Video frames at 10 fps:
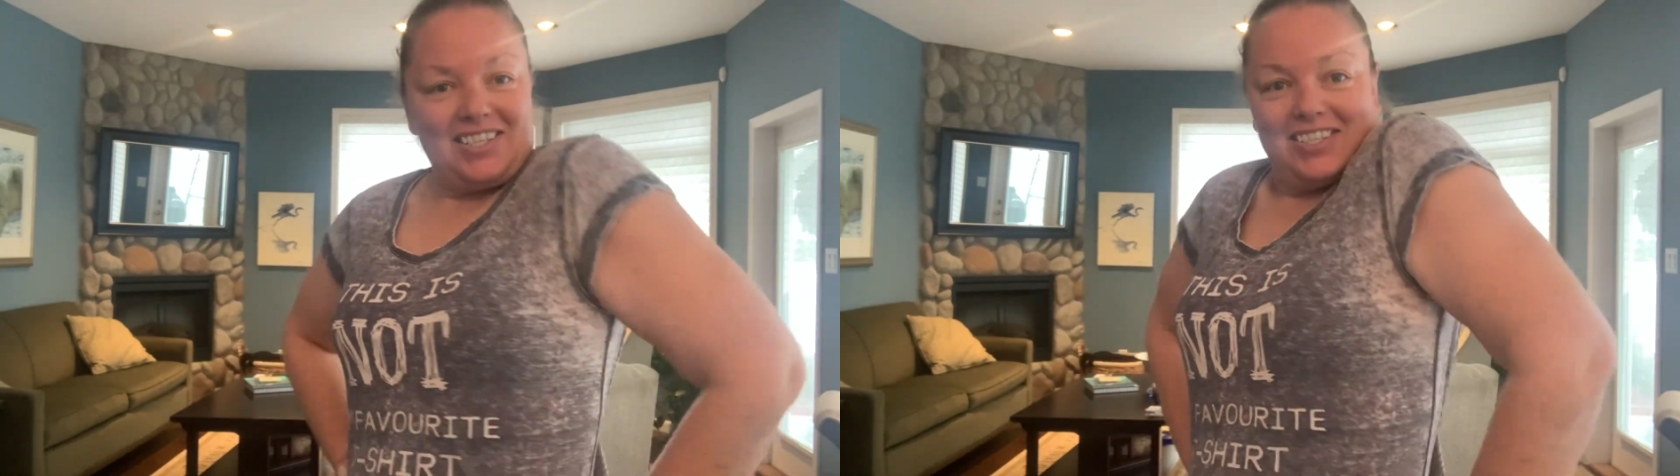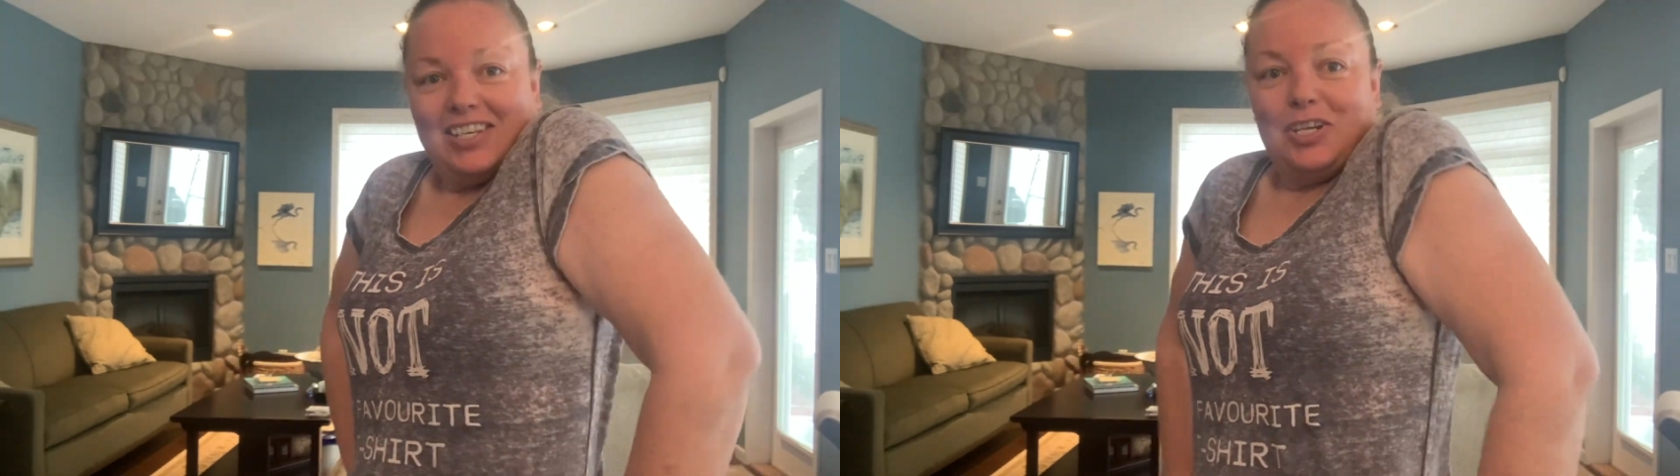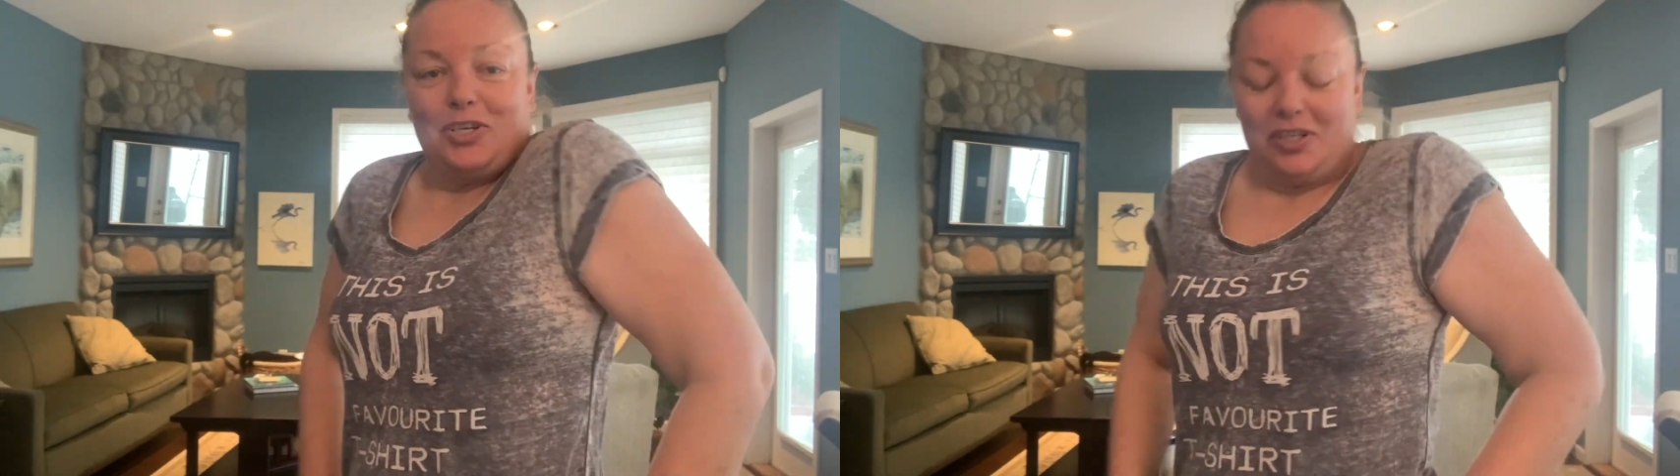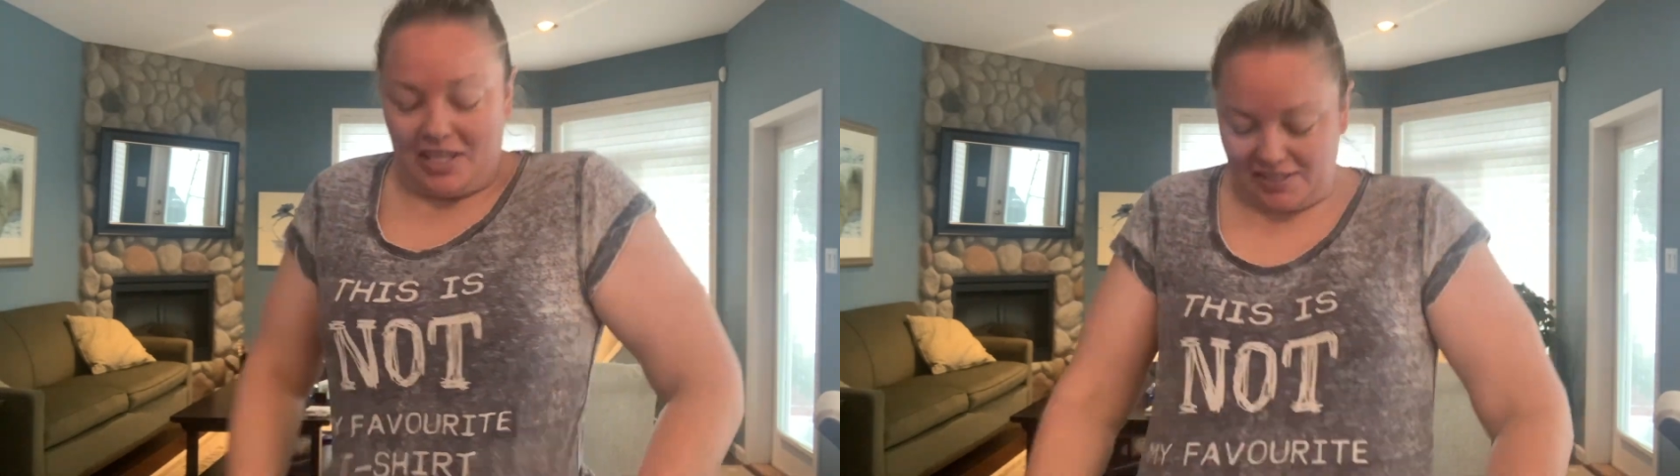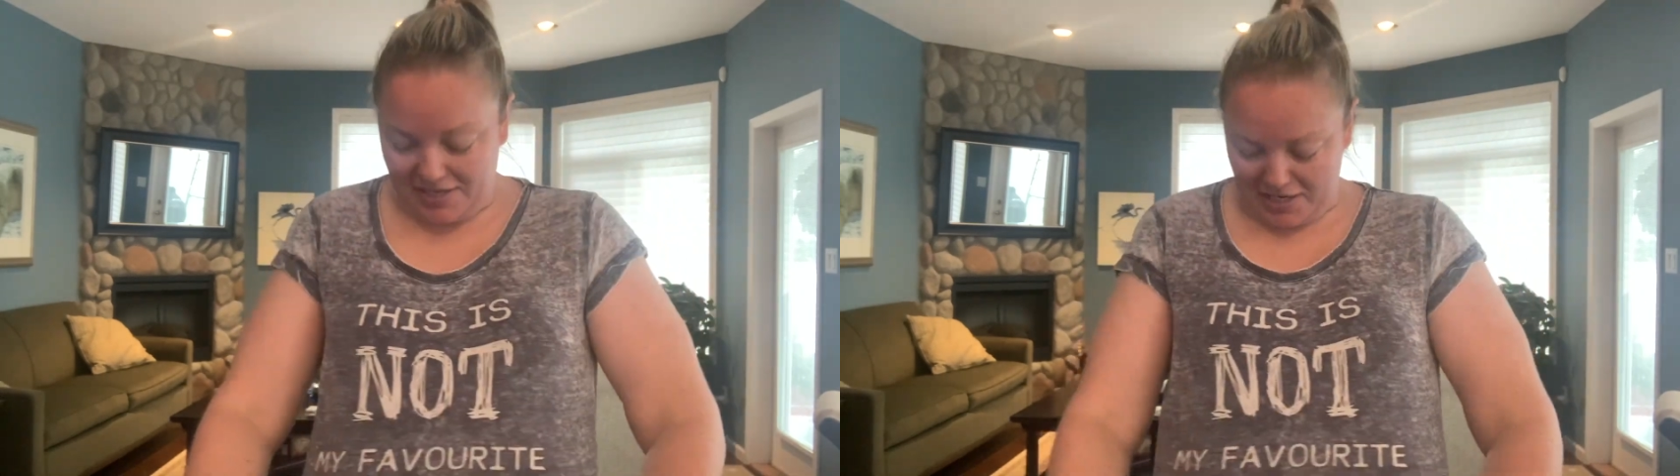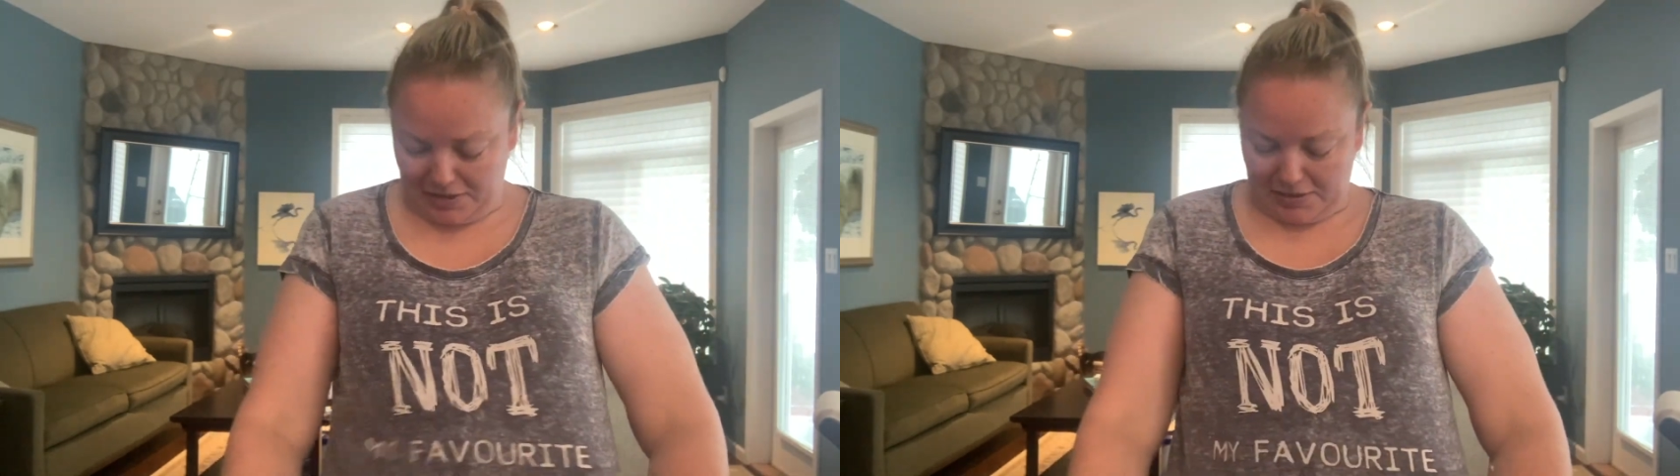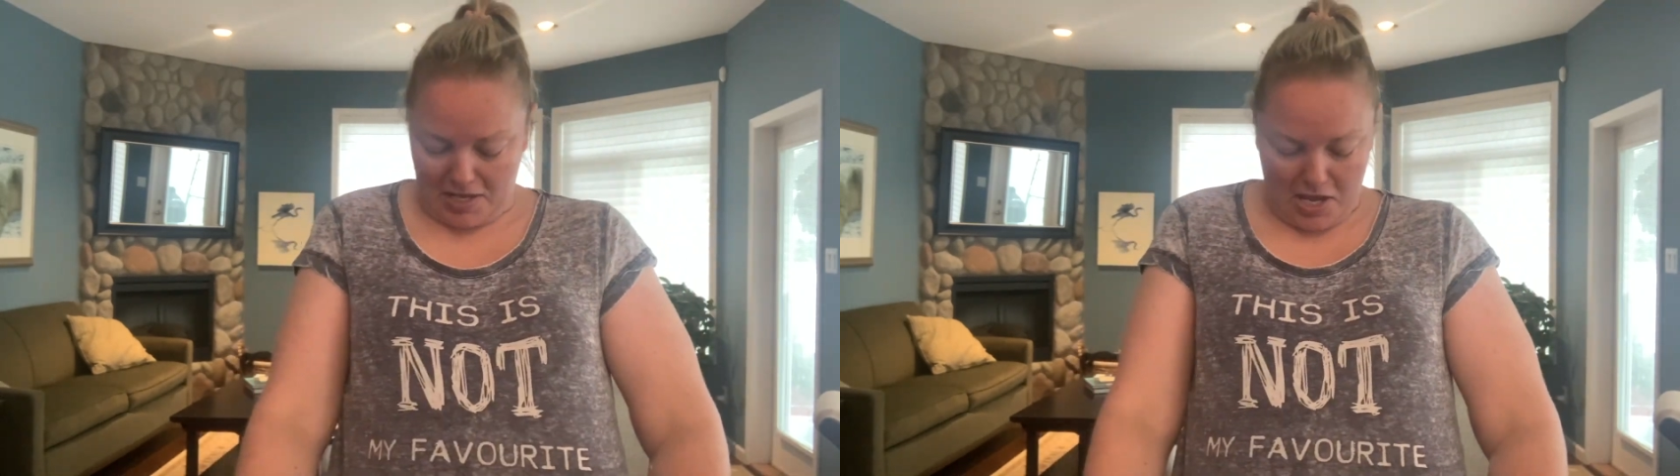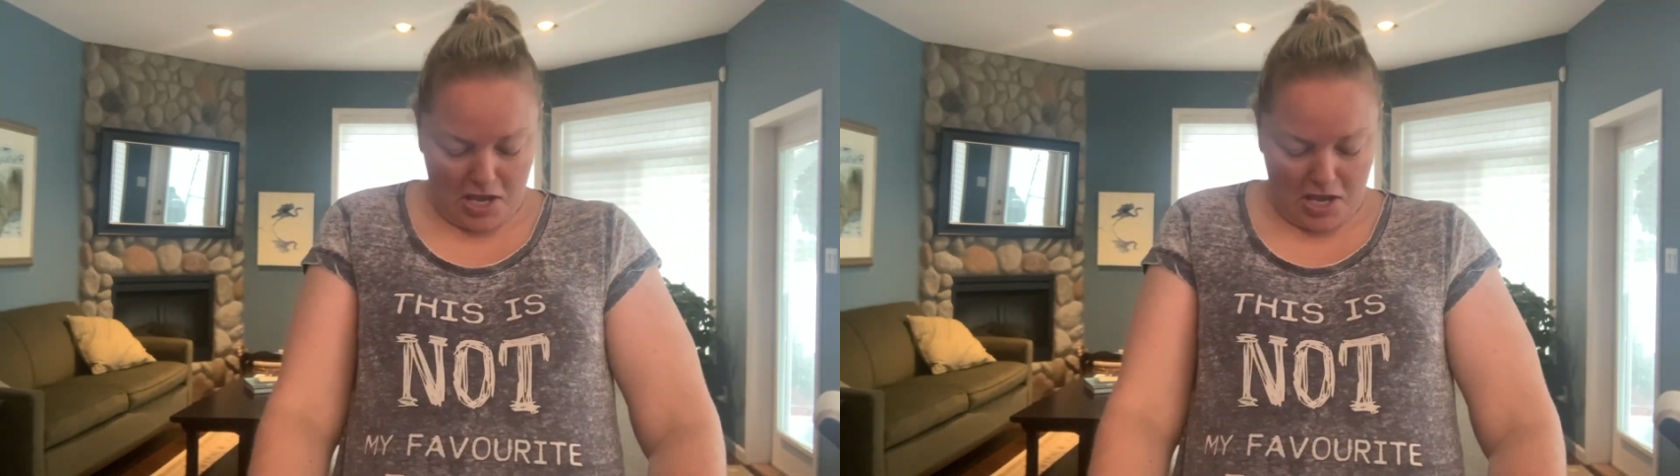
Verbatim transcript: this t-shirt that says,